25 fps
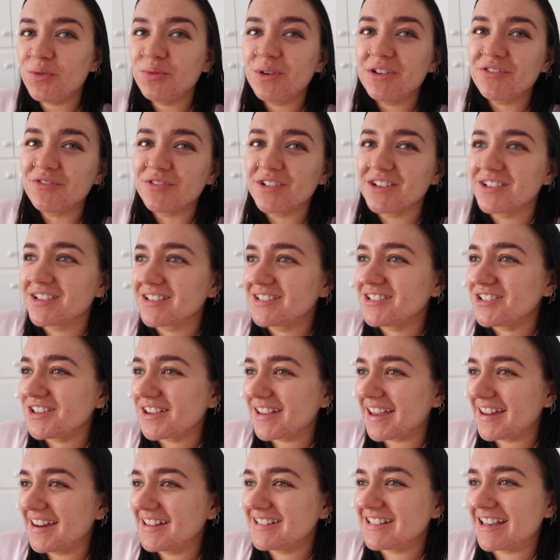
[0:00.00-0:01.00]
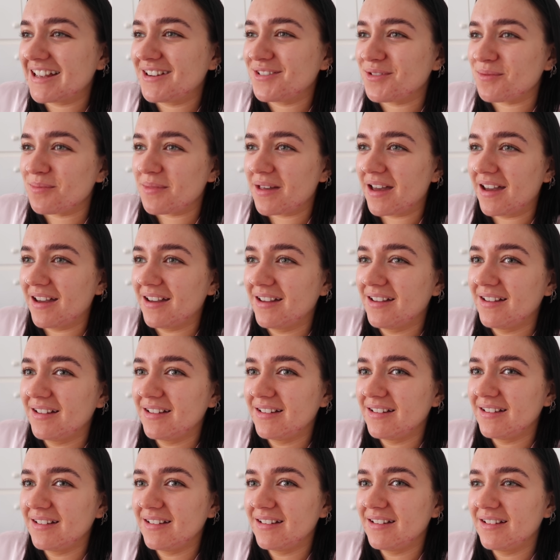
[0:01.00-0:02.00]
We've, can I tell them
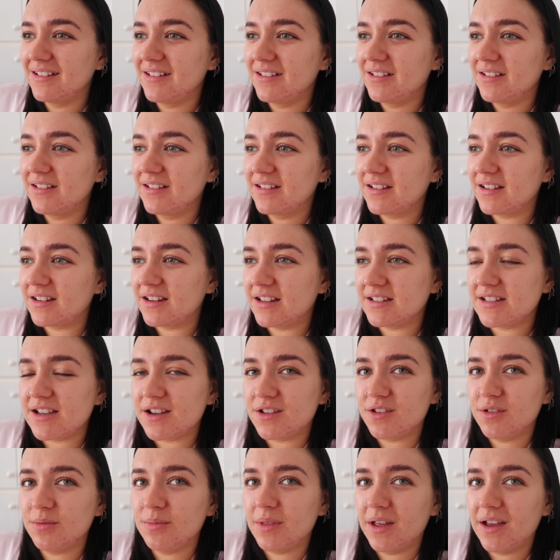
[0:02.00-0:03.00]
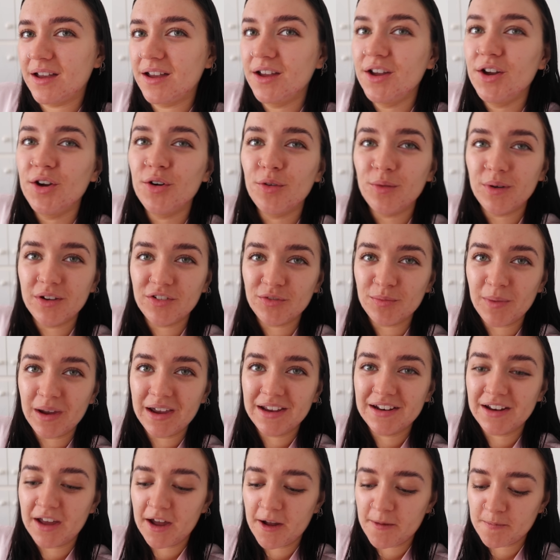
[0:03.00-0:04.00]
that? Can I tell them that? We've
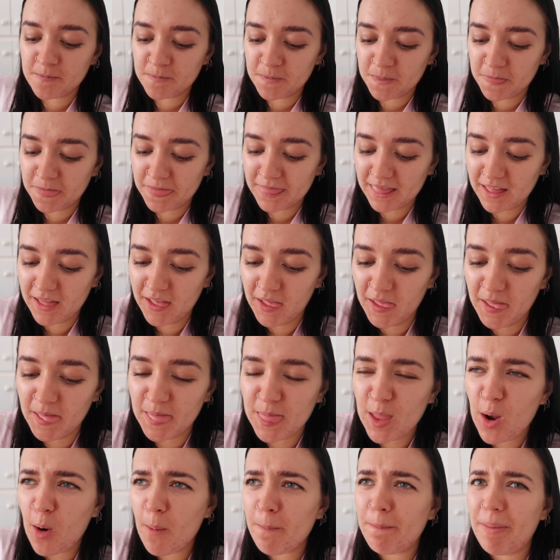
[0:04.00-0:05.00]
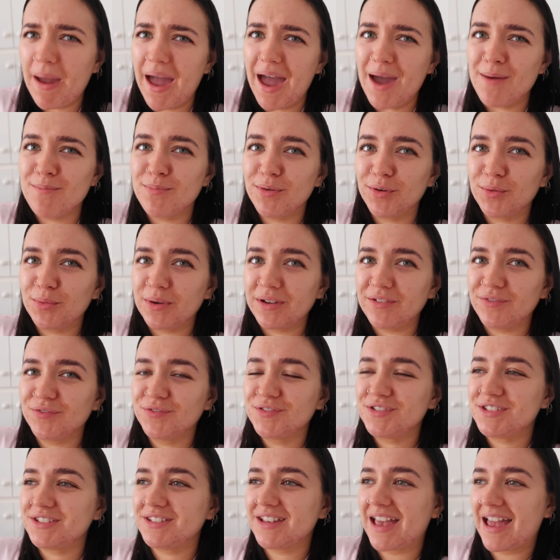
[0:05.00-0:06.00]
made, um, not a bet, but we've
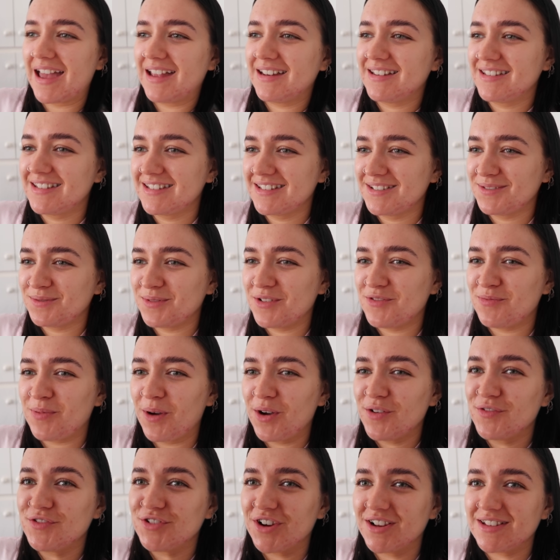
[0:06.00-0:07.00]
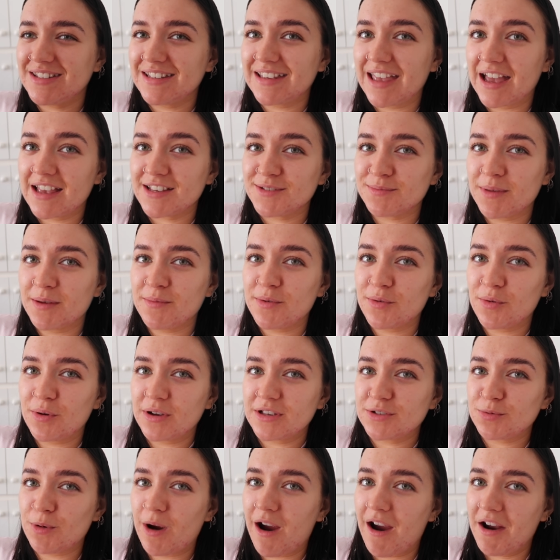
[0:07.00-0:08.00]
said, we've both tried to guess maybe what
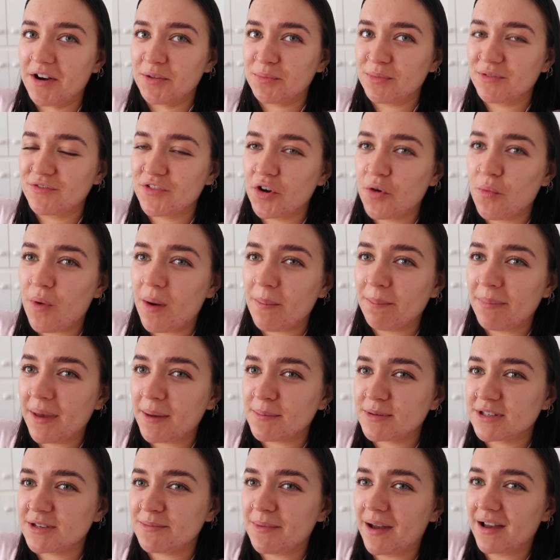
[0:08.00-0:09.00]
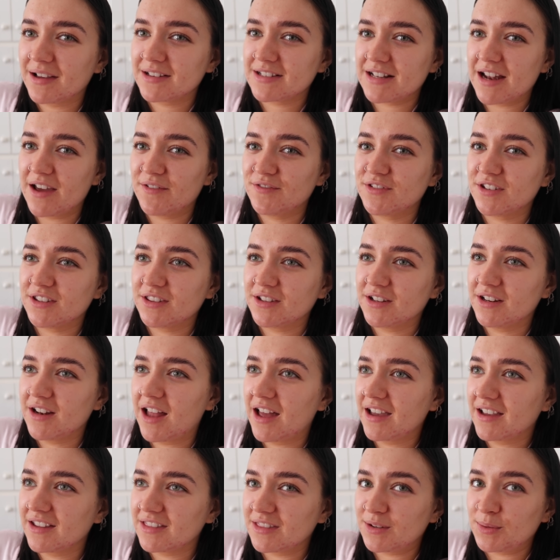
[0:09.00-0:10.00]
he's wearing and we've got one Pepsi Max left and then
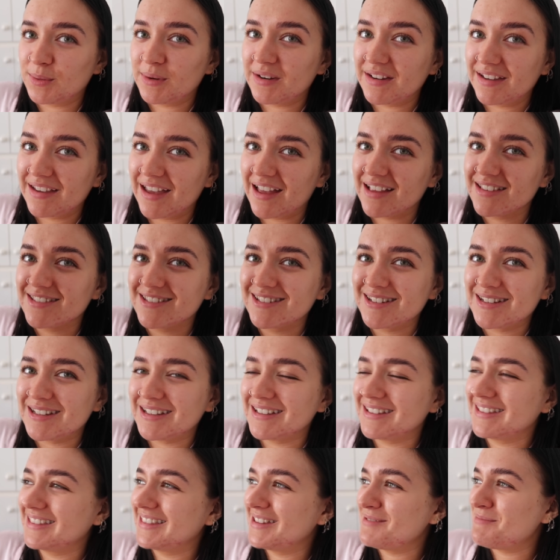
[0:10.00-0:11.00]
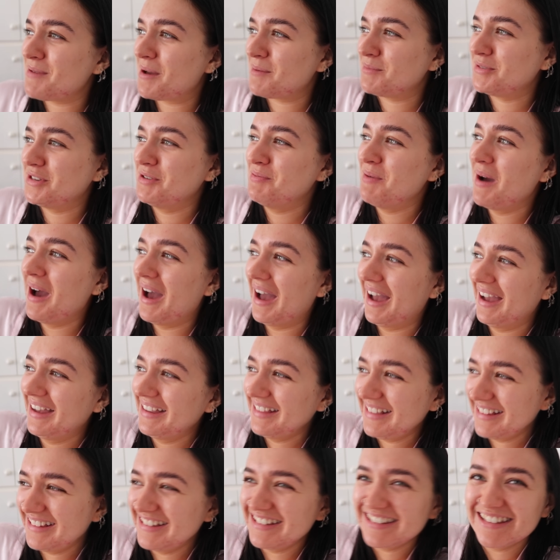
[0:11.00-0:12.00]
like the winner gets to the Pepsi
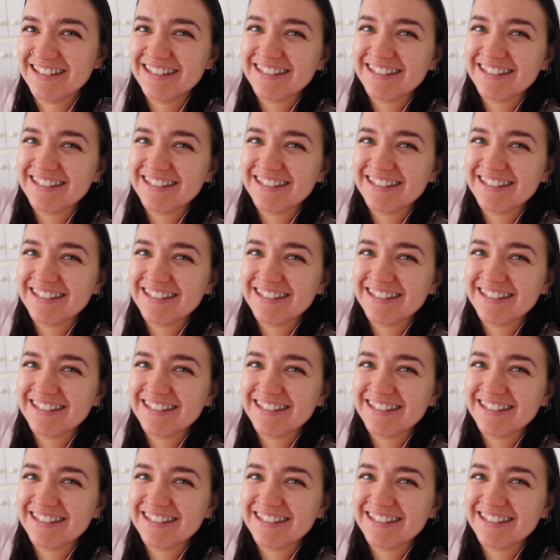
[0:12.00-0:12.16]
Max.